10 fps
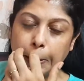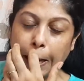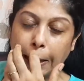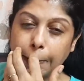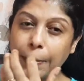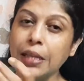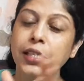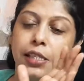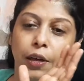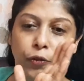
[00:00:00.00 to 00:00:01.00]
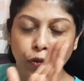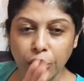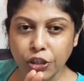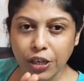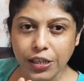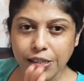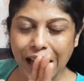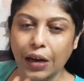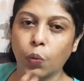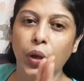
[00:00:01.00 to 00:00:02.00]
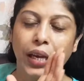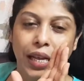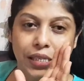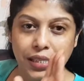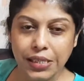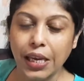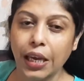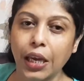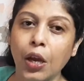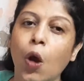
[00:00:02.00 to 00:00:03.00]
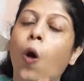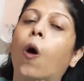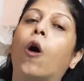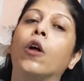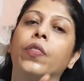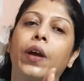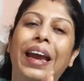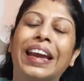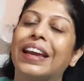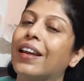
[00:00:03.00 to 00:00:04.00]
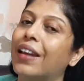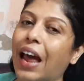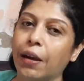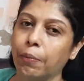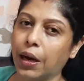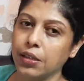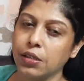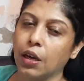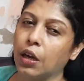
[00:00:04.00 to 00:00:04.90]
that means the features that we can see on the Indian landmass.